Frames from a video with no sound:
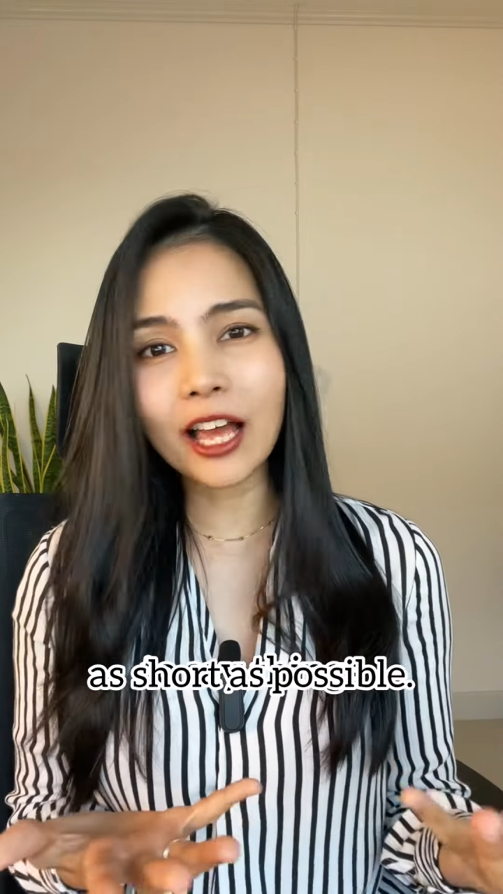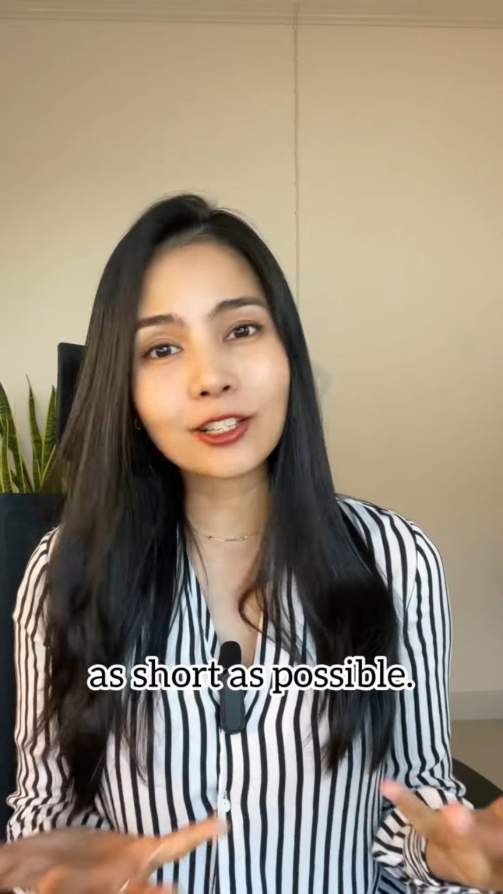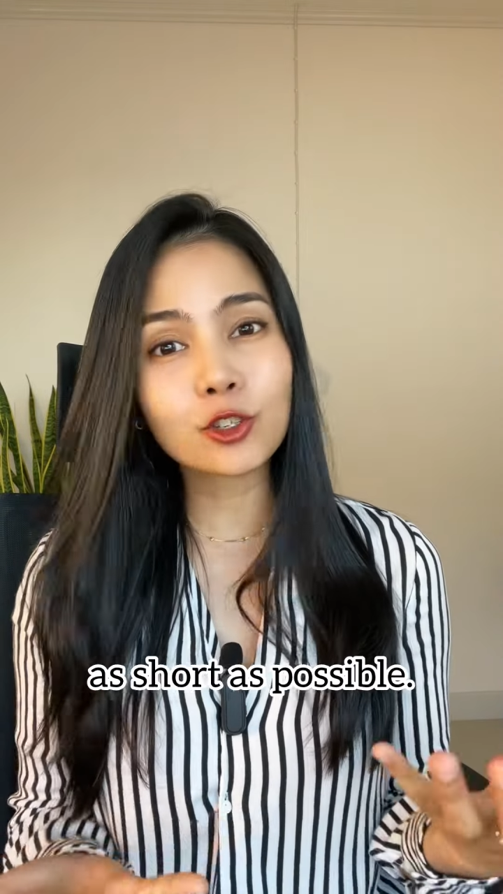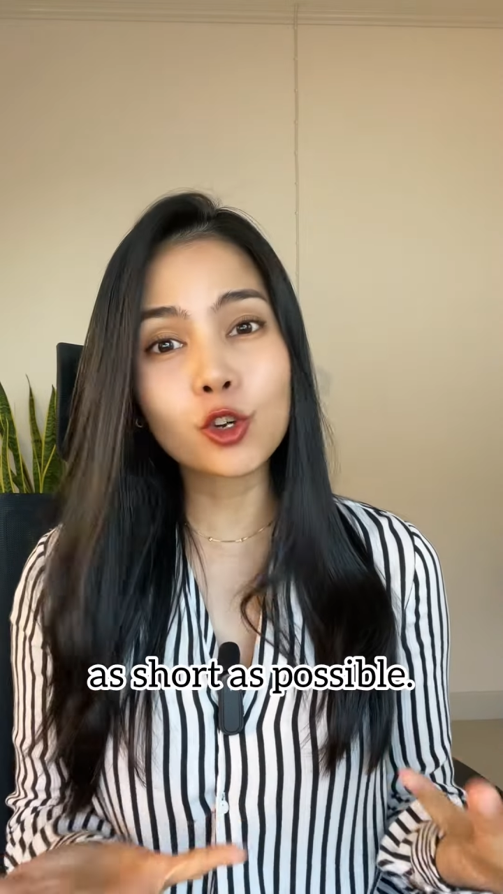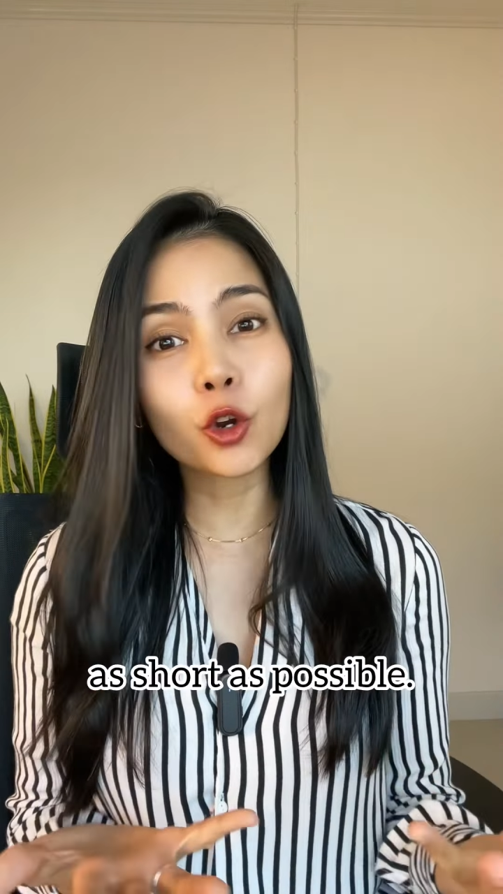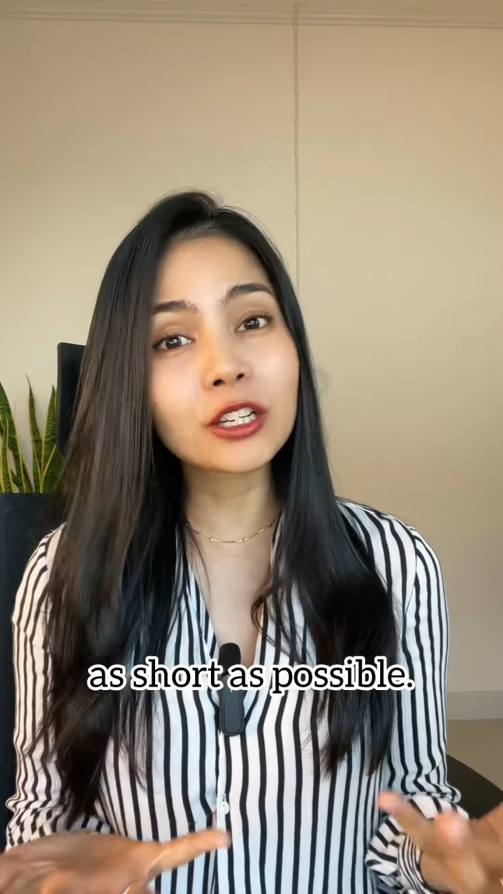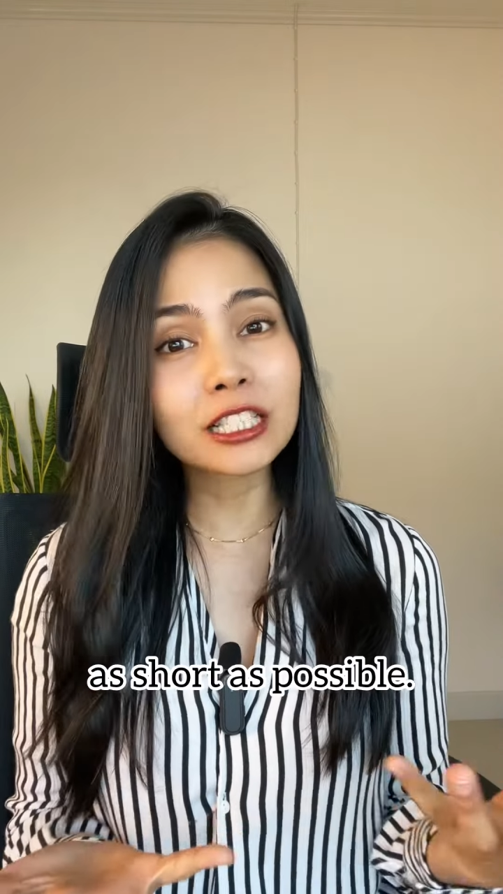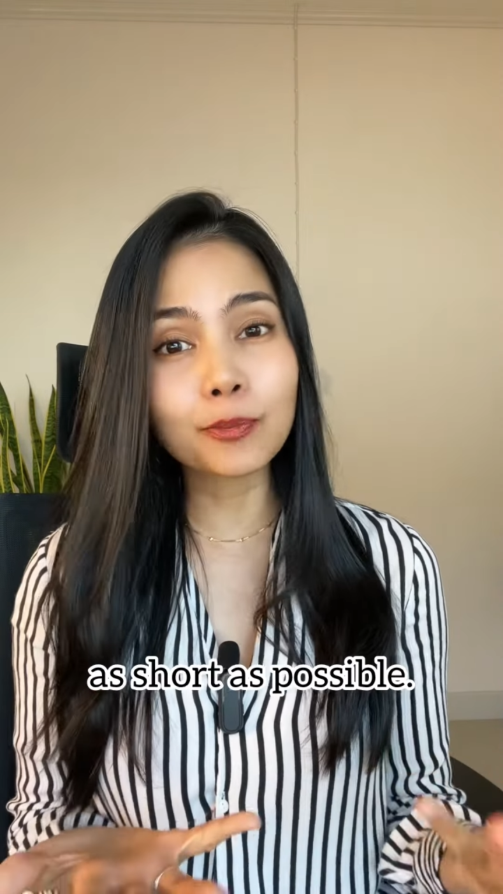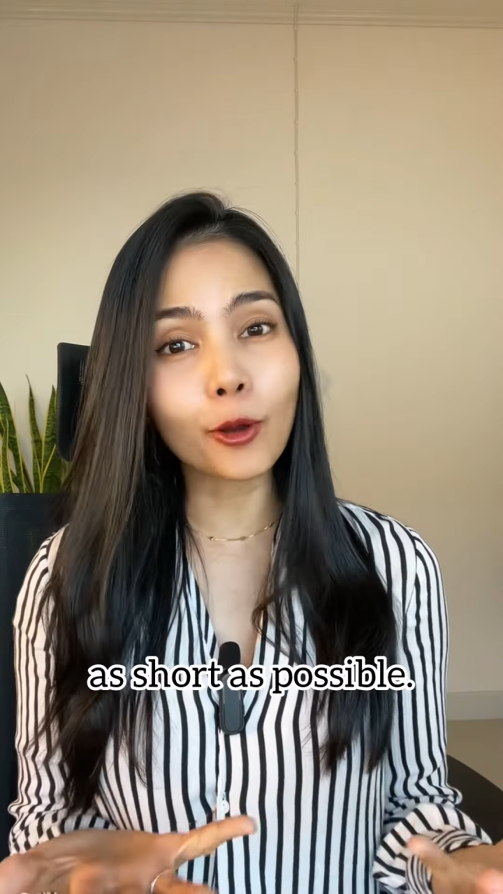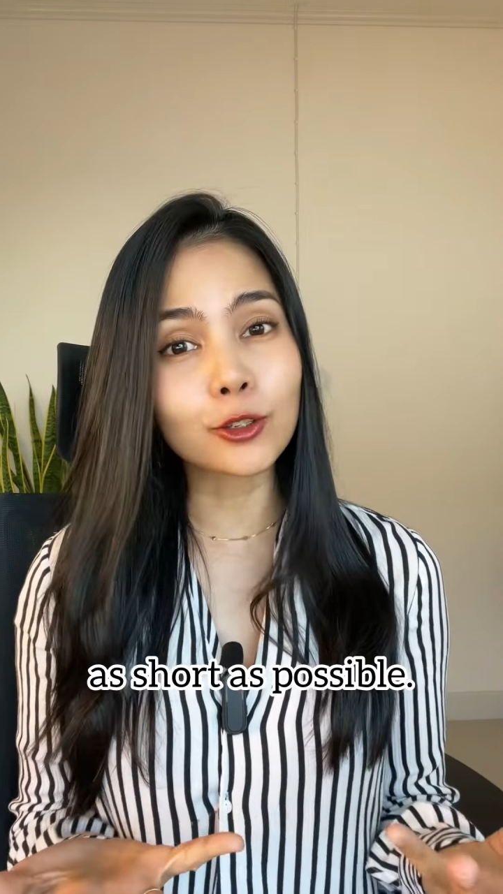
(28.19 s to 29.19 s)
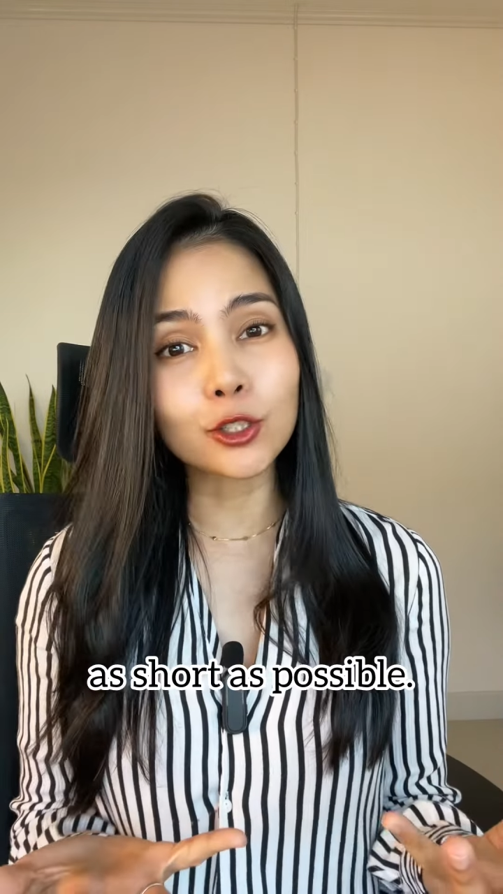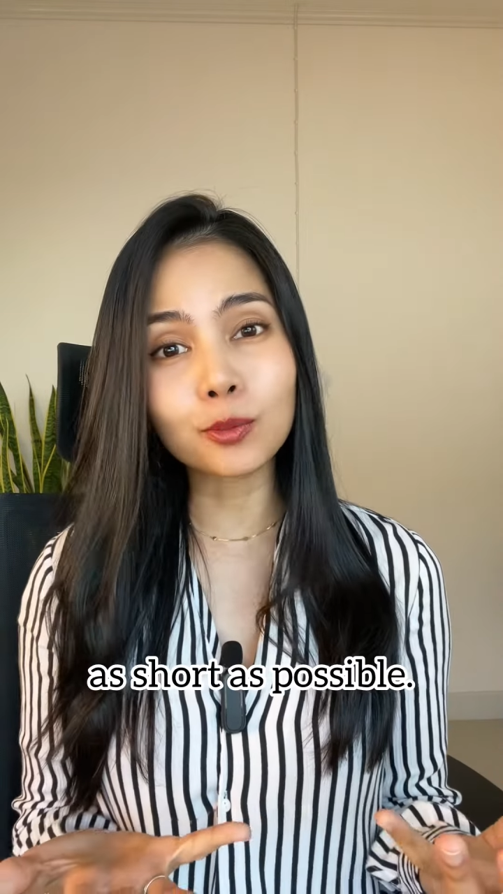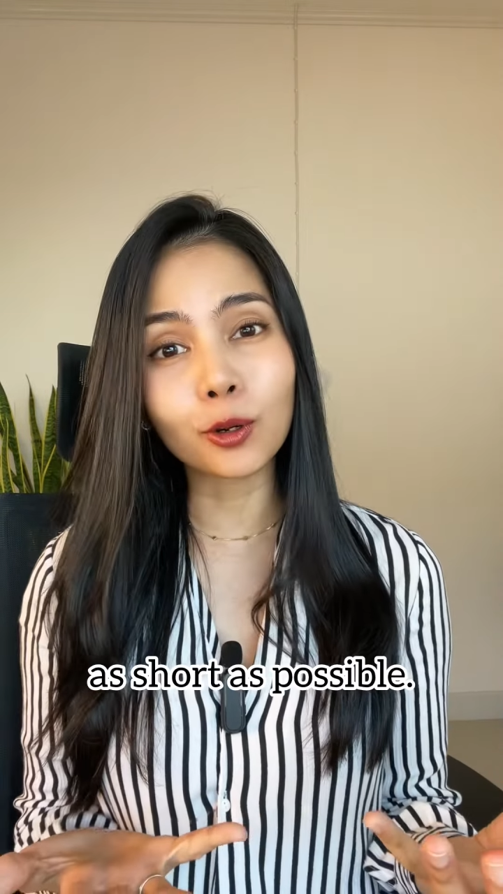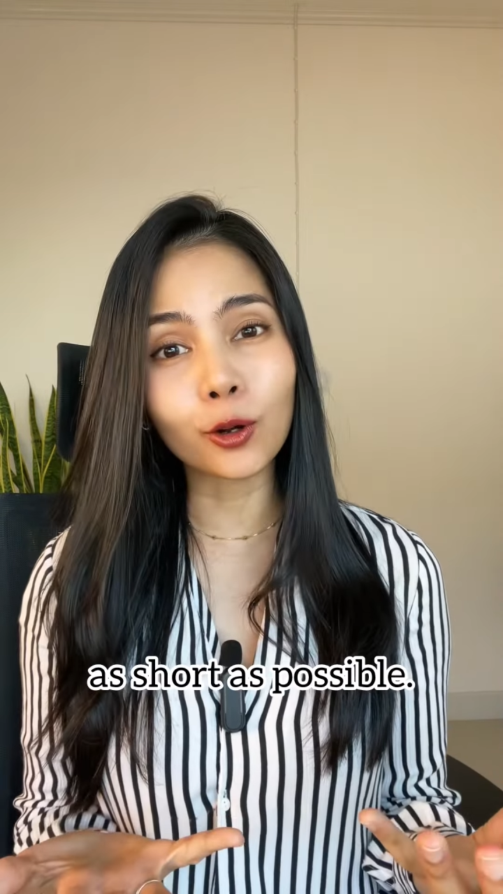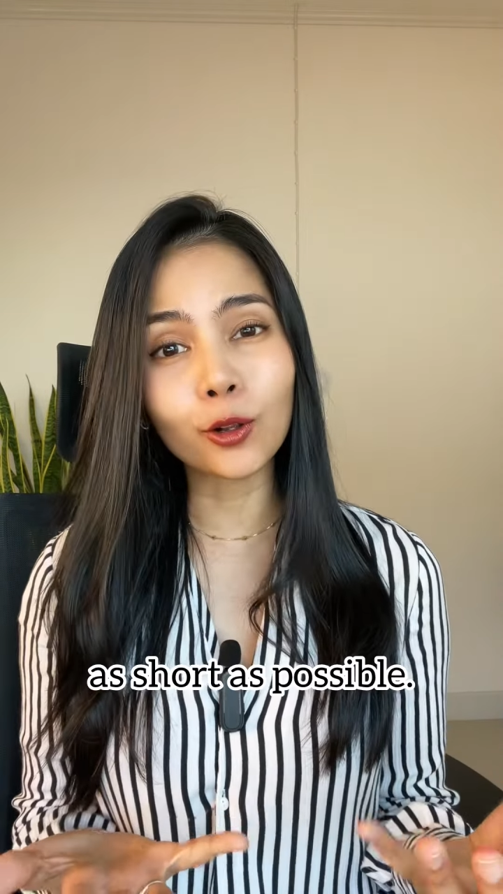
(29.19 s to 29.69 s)
as short as
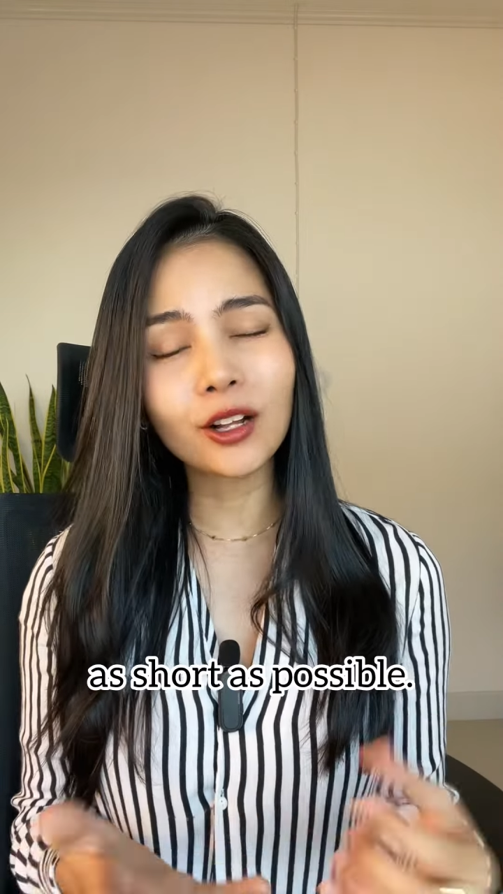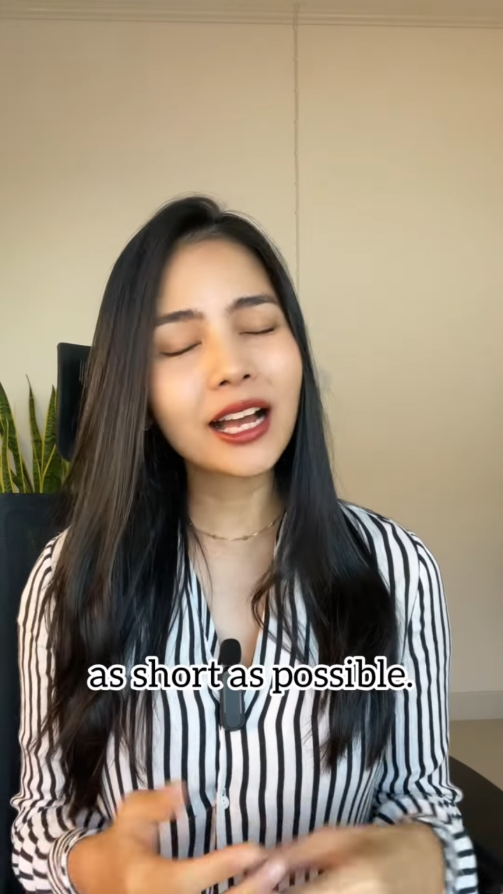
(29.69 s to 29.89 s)
possible